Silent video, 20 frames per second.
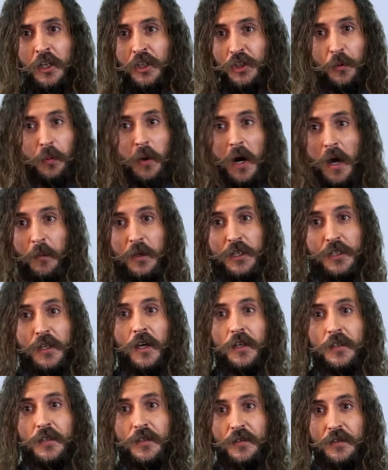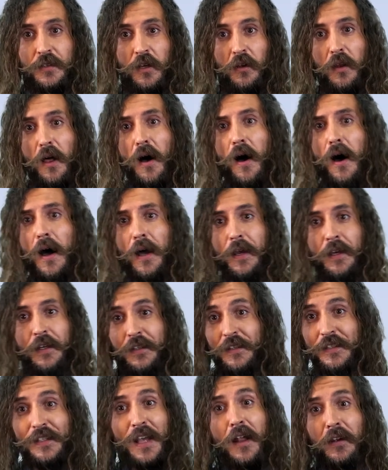to promise us a lie and
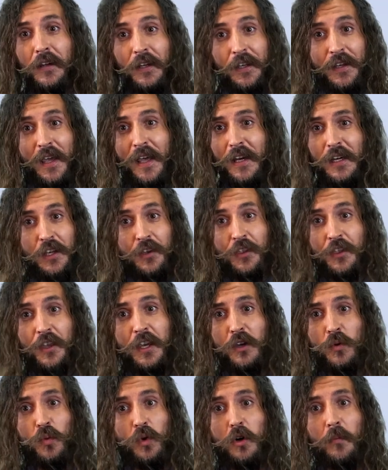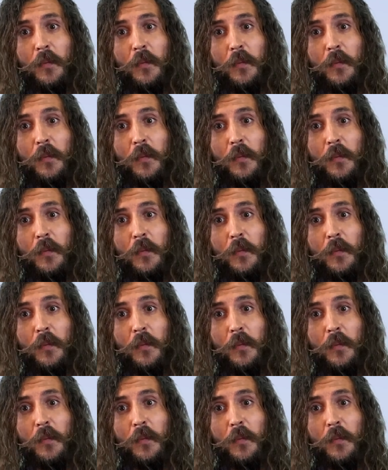selling anything we'll